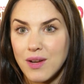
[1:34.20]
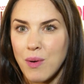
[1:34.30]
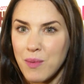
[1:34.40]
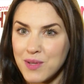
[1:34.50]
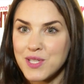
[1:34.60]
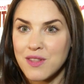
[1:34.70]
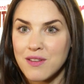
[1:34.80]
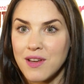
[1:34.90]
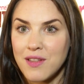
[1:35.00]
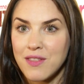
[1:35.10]
when we were doing
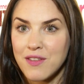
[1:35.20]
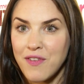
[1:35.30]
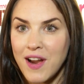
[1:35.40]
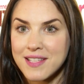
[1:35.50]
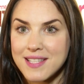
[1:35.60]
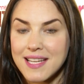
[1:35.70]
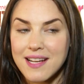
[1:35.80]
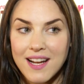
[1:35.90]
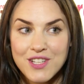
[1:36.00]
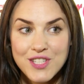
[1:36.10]
the, the fight scene,
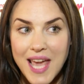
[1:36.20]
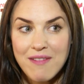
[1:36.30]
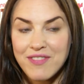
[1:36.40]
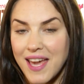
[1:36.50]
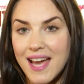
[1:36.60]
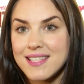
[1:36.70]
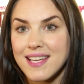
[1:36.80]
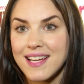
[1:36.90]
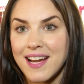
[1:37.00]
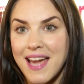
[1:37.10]
and I just kept forgetting.